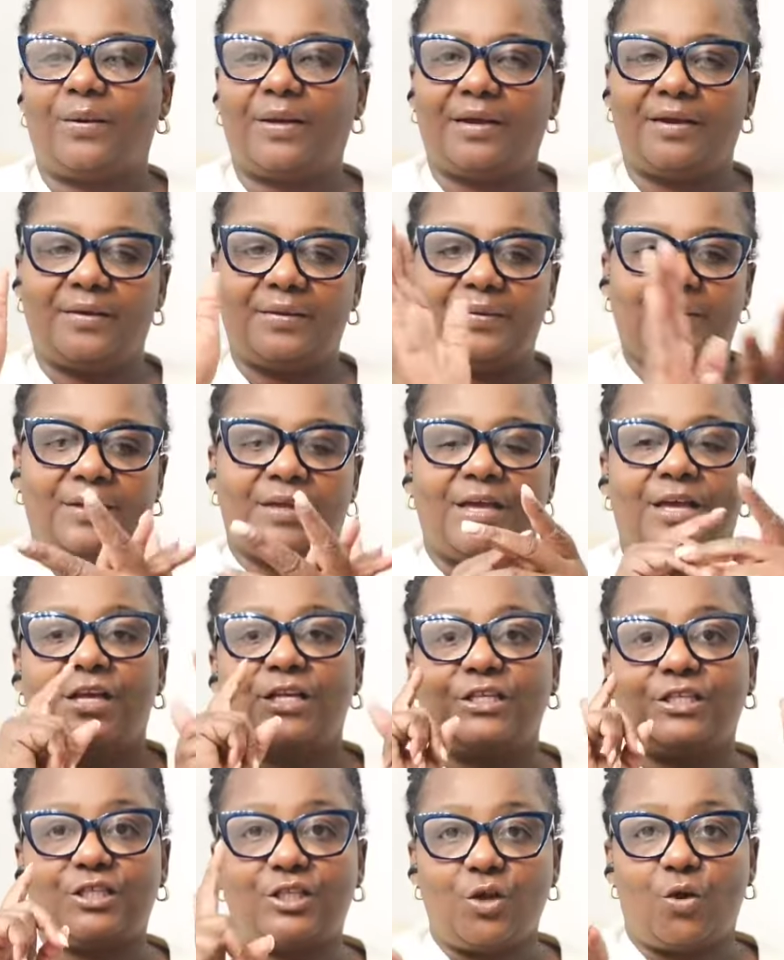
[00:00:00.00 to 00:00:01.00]
okay,
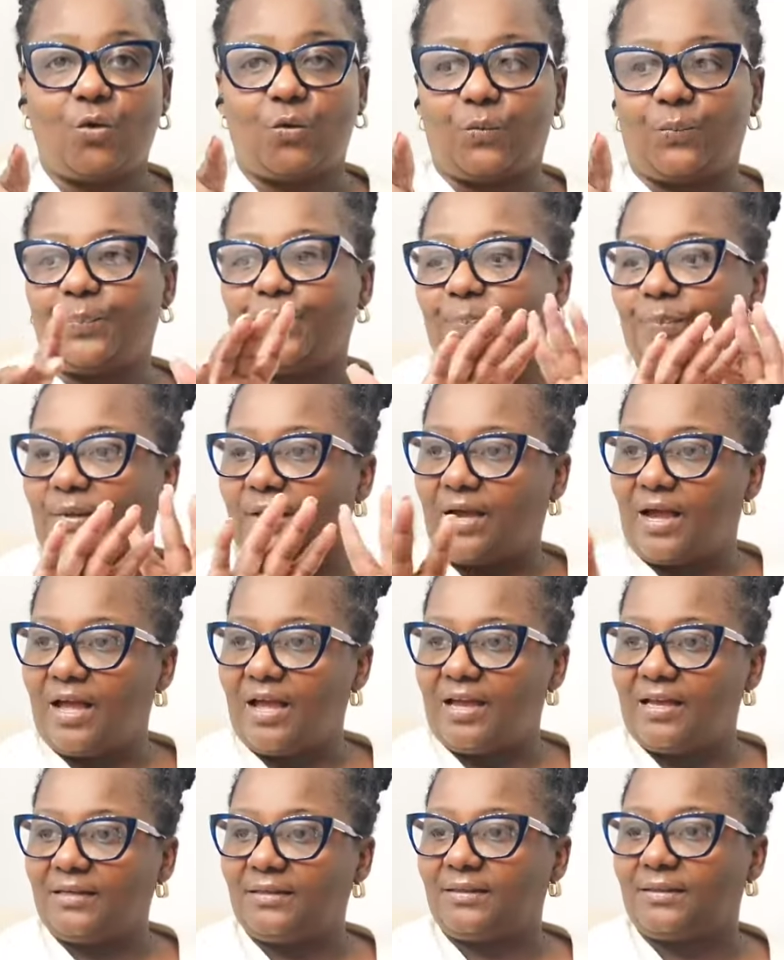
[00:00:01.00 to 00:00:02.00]
so
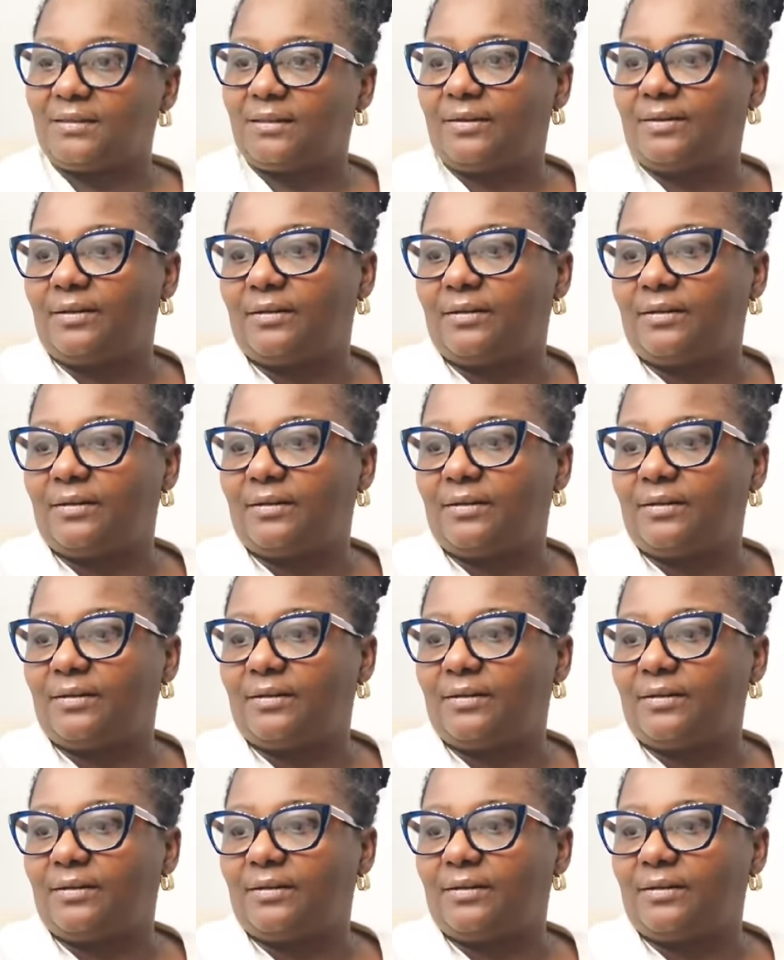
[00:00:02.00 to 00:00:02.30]
guys,